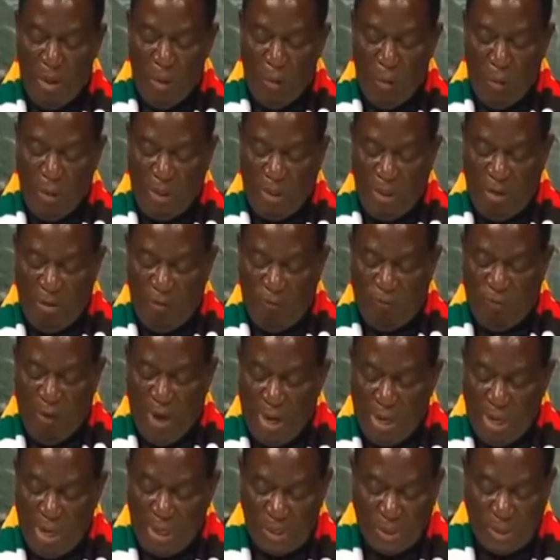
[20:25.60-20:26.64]
within
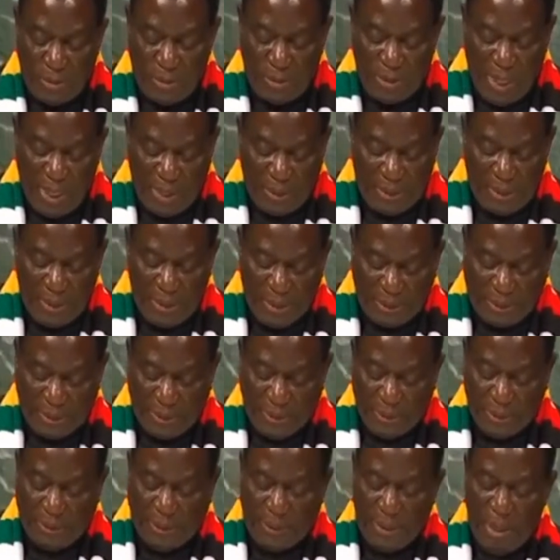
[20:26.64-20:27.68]
various United
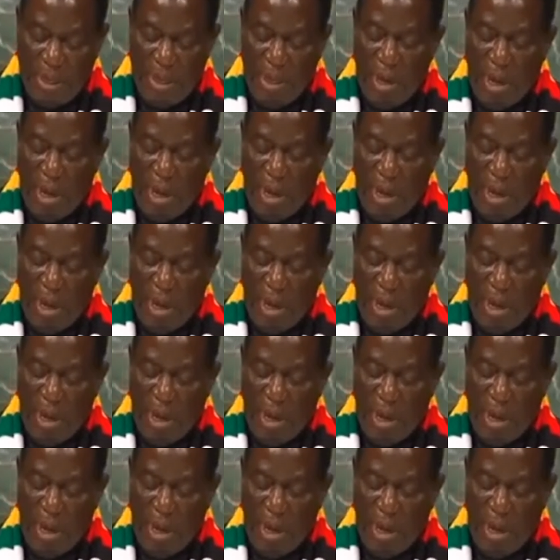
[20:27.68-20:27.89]
Nations,